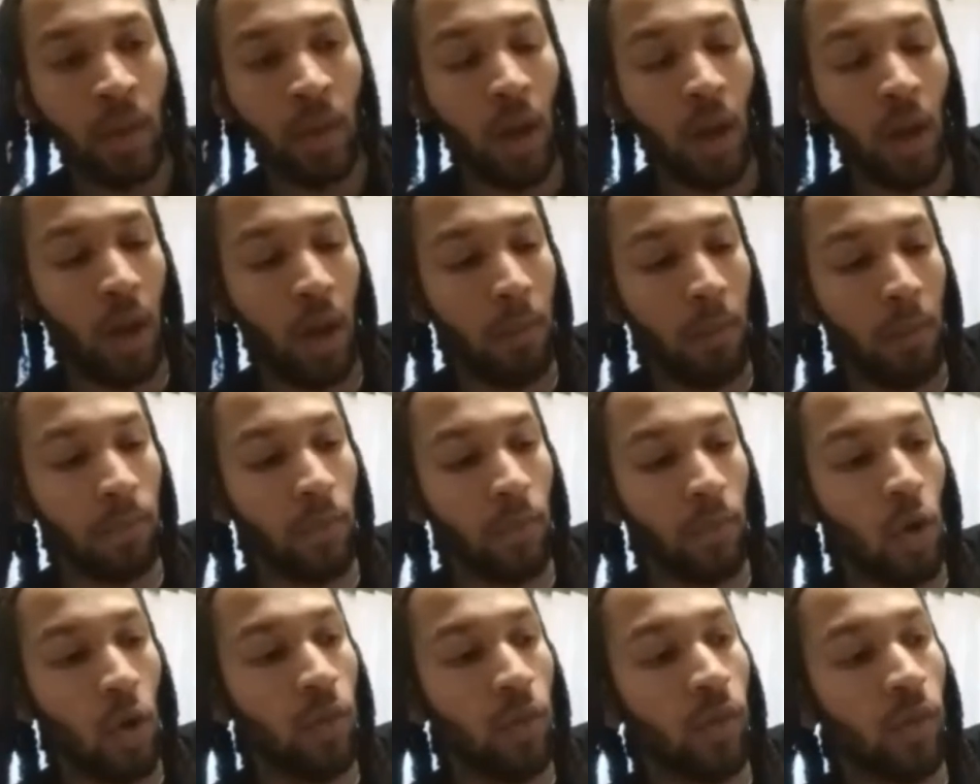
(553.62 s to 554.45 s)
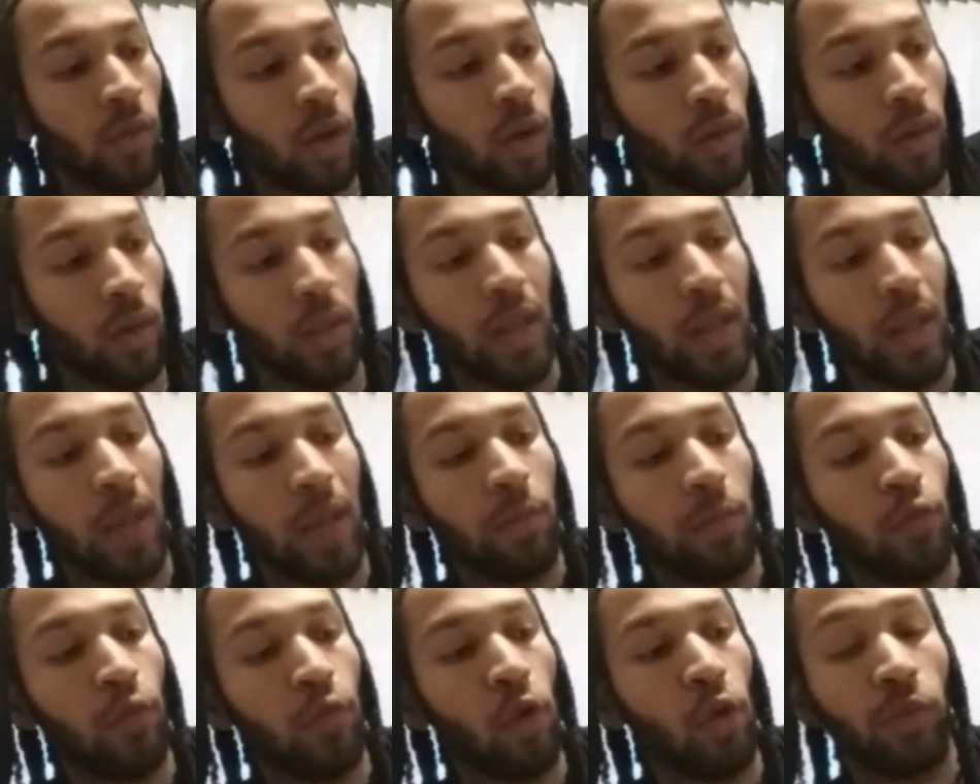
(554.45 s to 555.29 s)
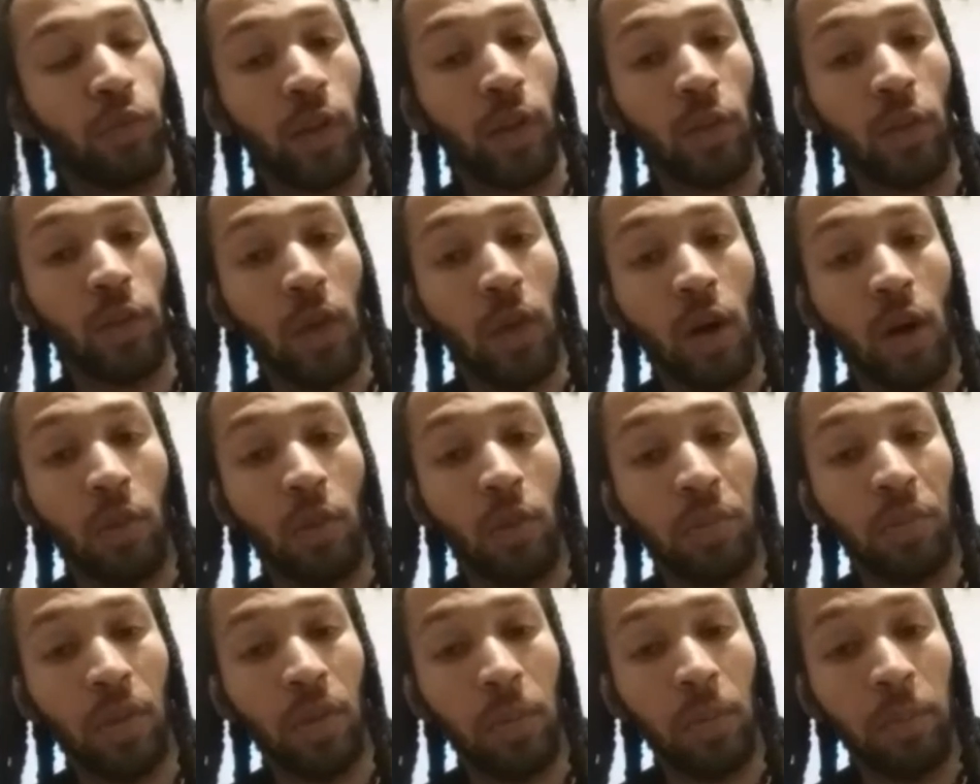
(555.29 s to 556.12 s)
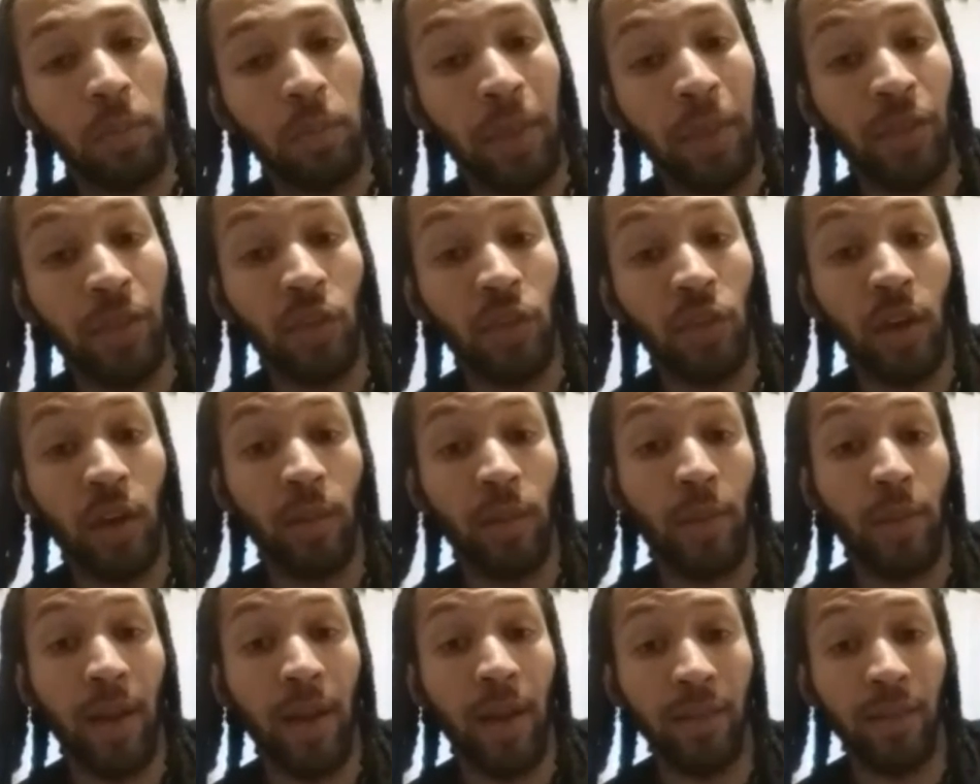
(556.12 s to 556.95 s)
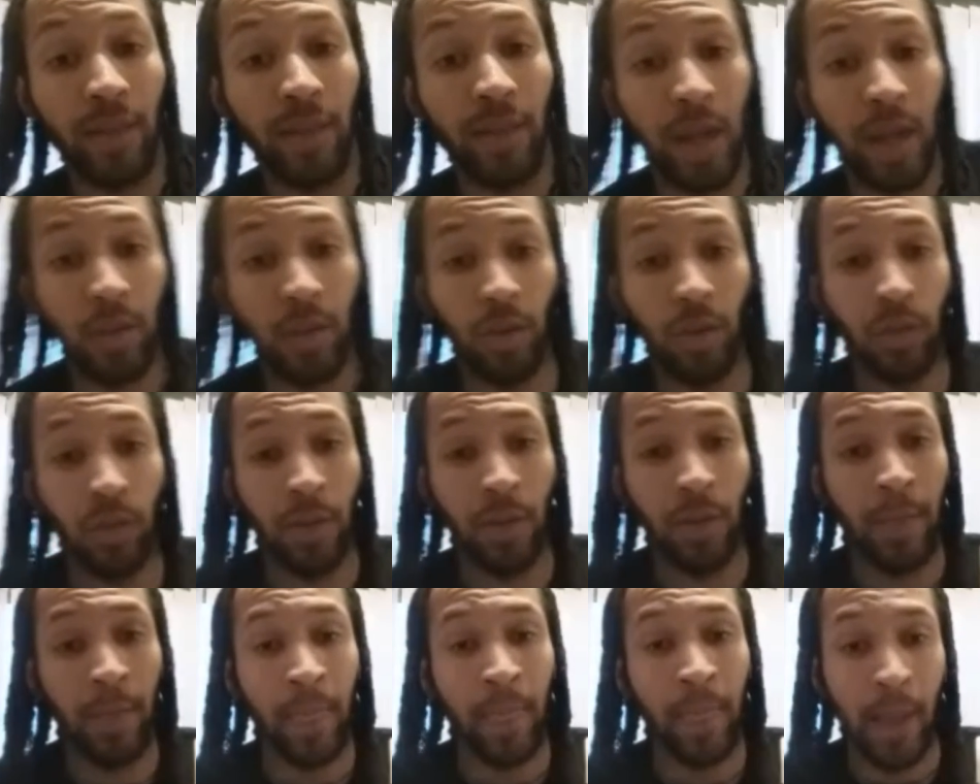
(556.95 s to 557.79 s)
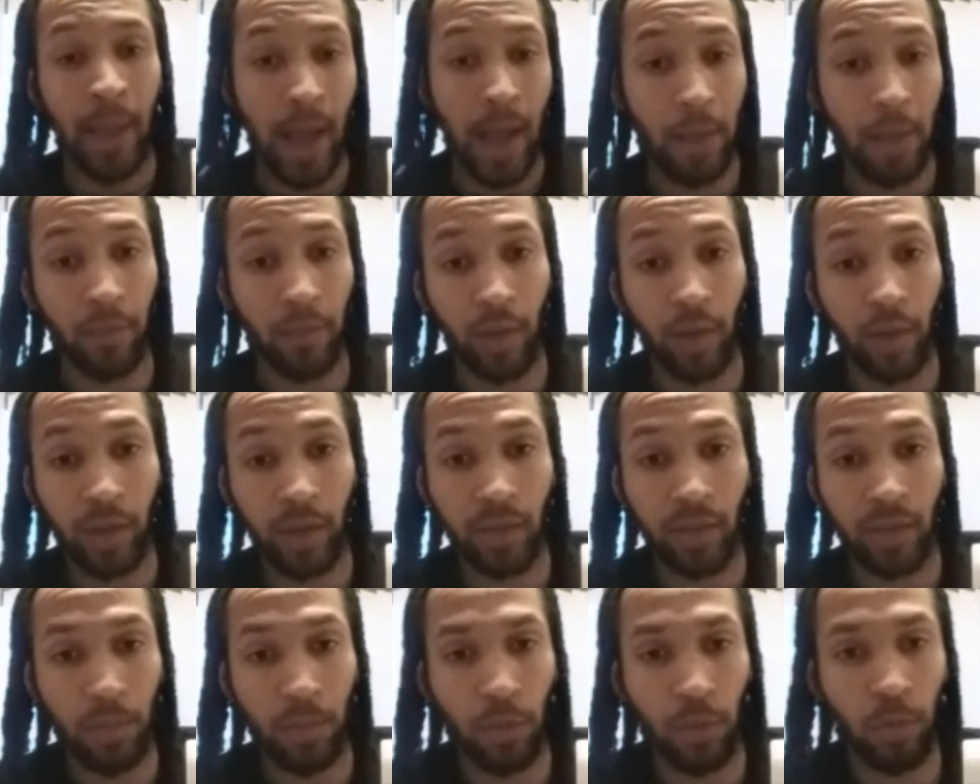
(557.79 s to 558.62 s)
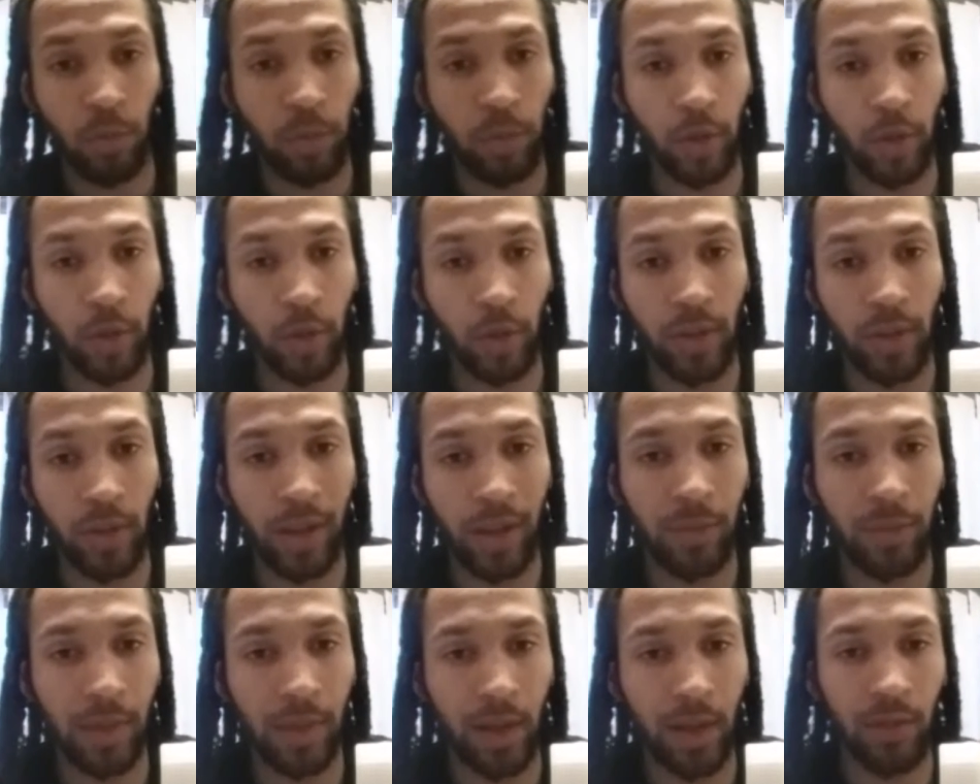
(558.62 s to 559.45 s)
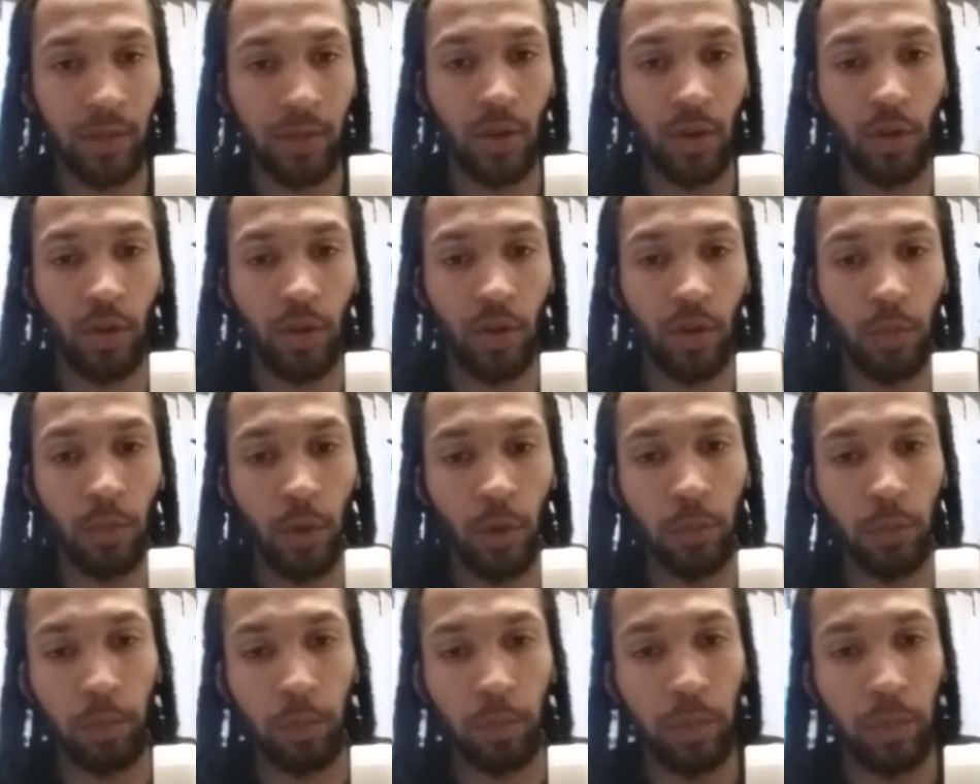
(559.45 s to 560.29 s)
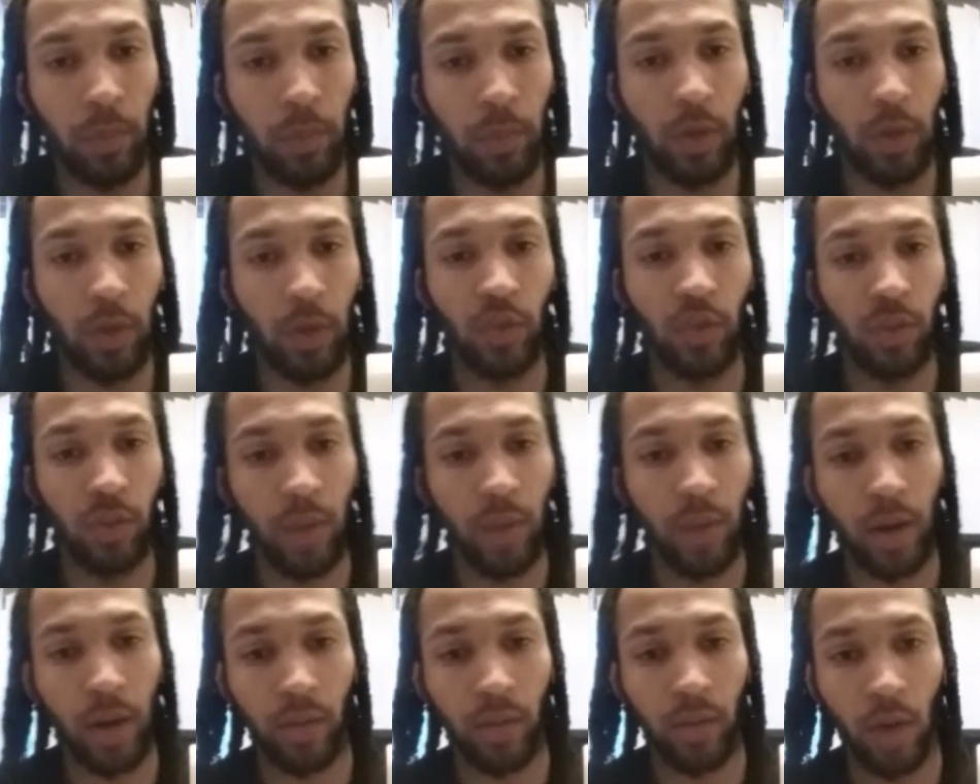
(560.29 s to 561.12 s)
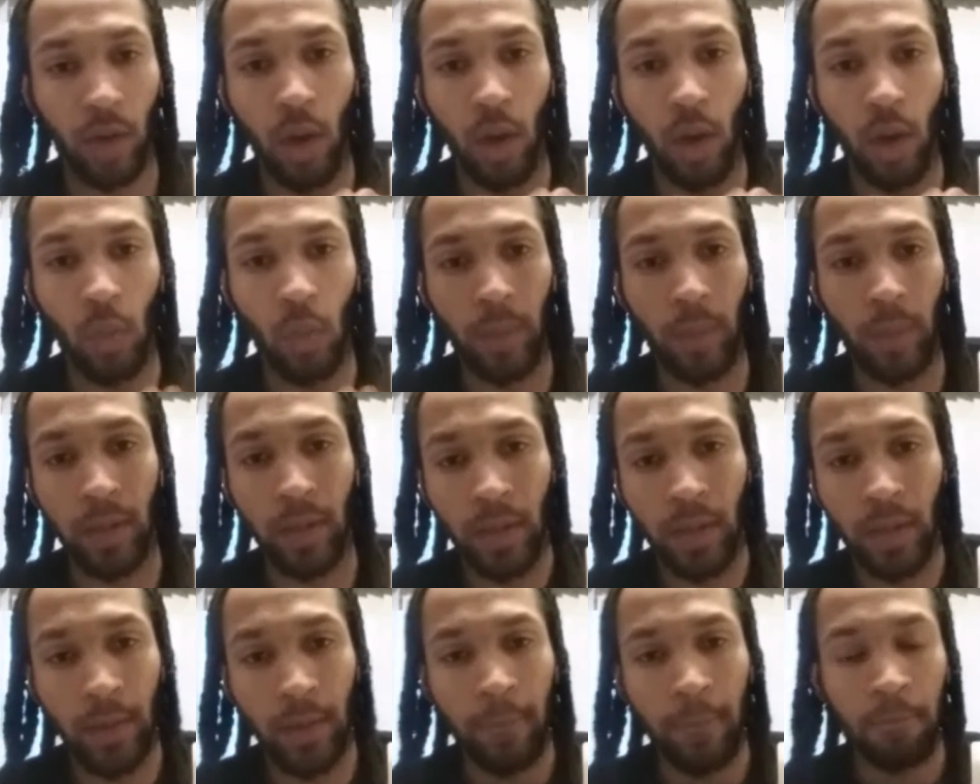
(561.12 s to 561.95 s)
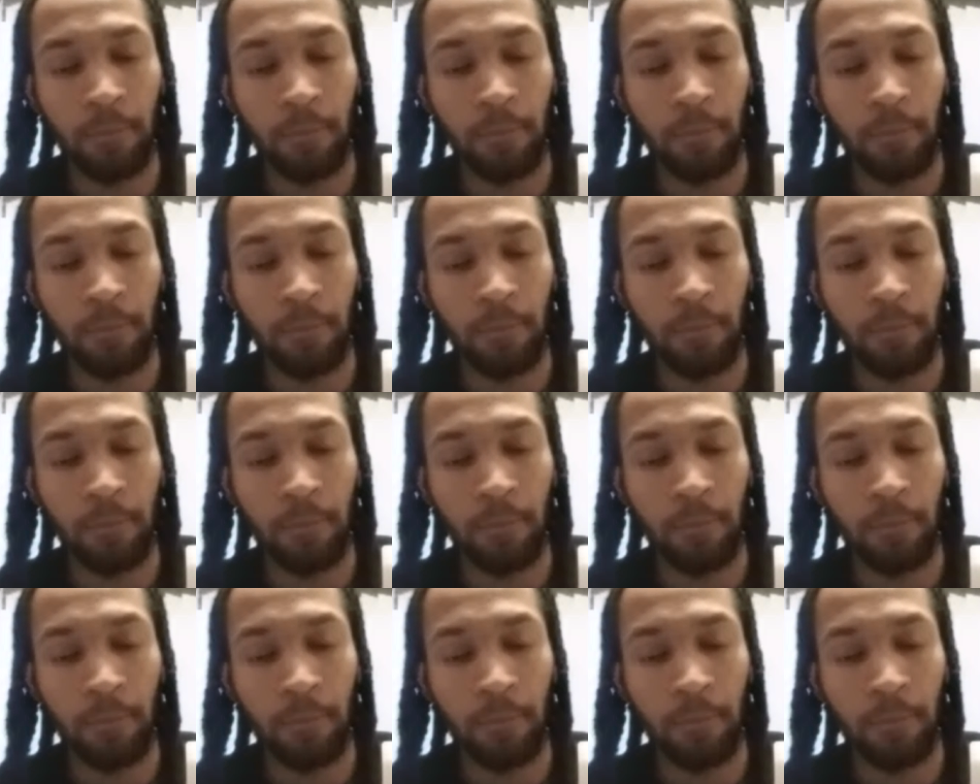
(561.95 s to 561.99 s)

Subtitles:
Overall, the line performs really well based on the products that I use. I'm a very simple person, I guess, because, you know, most people that use these products are women.